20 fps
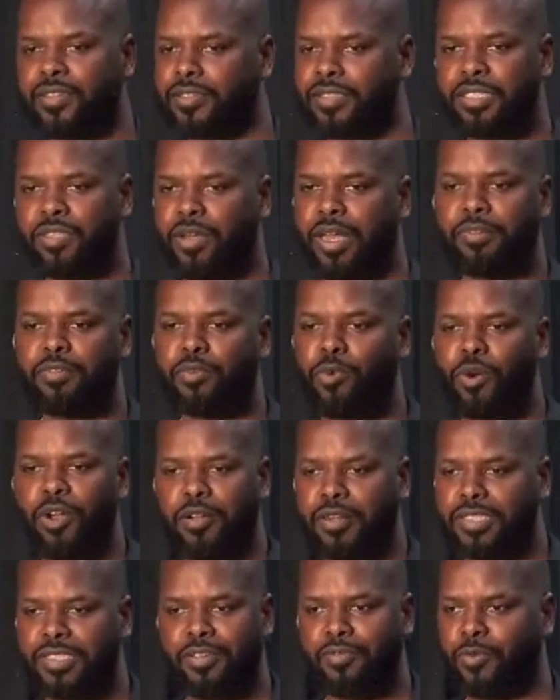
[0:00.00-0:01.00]
she don't have to worry
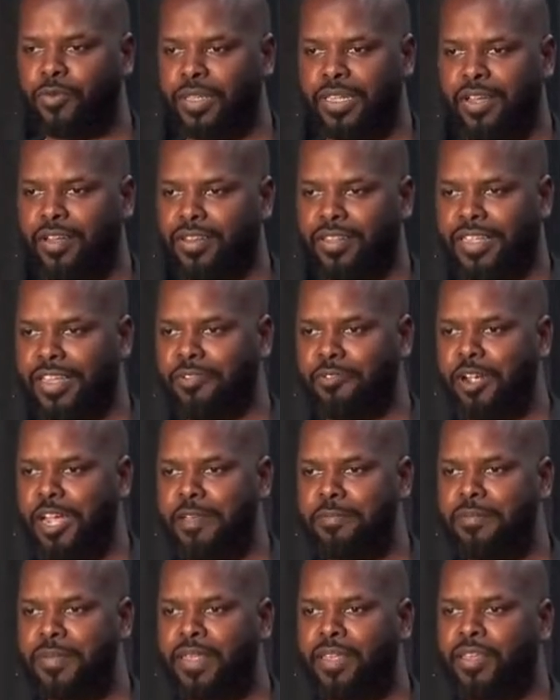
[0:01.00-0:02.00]
herself with all of that, right?
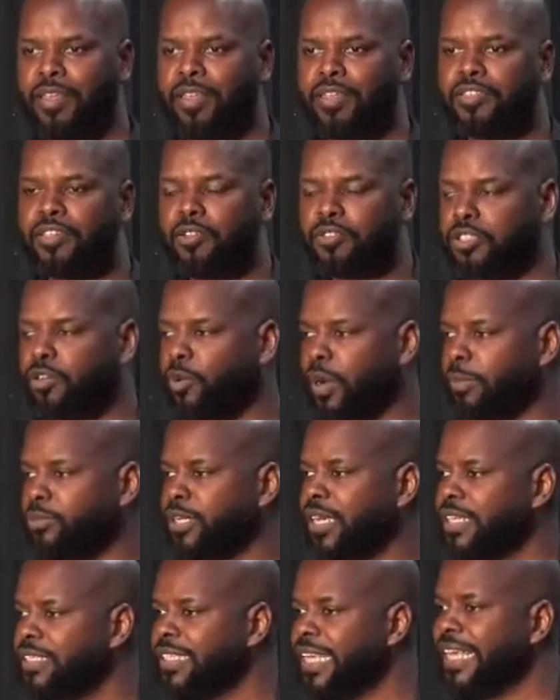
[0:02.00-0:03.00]
So what I'm
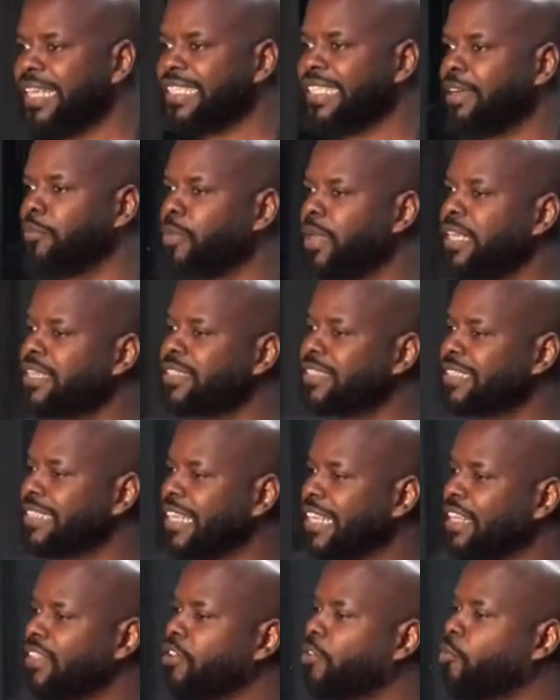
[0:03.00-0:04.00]
trying to say is that we
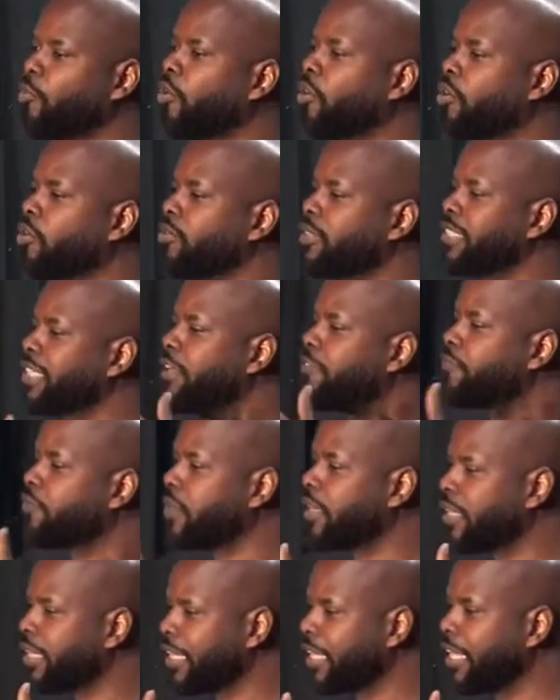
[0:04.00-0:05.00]
see the world
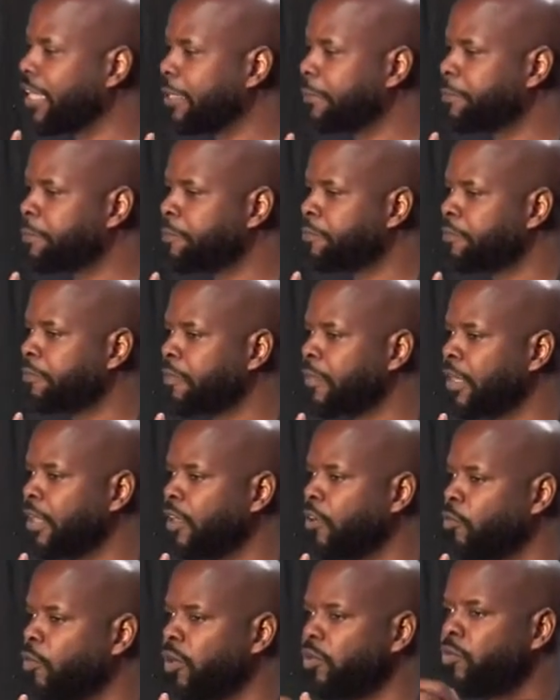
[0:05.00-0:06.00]
differently
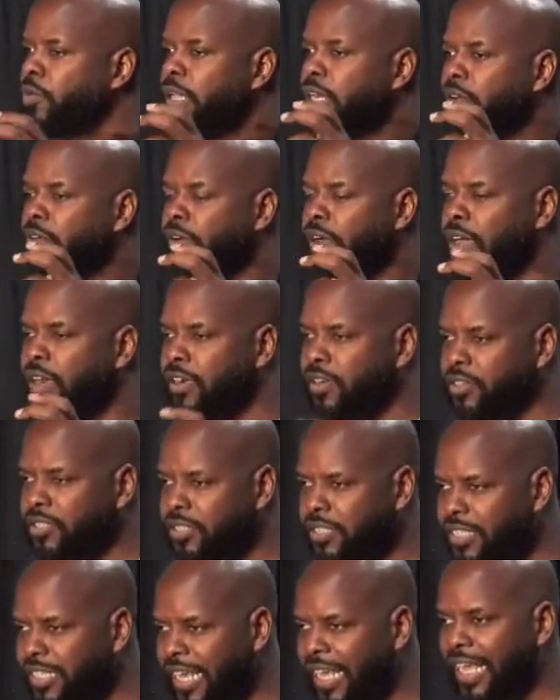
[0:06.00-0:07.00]
when we don't
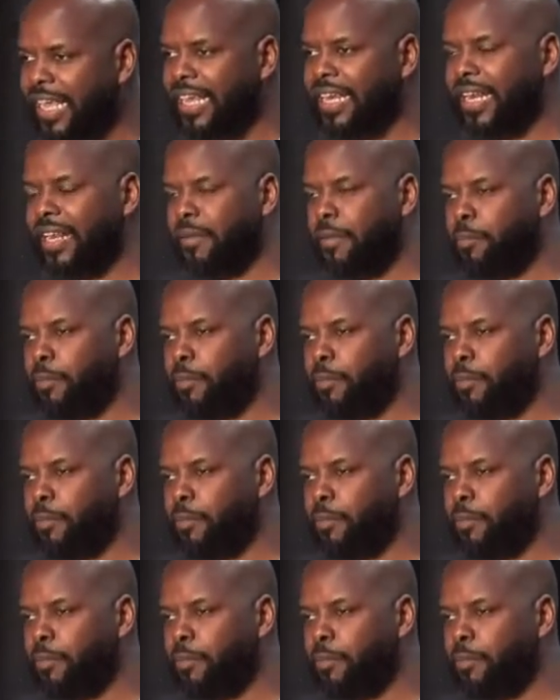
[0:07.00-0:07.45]
understand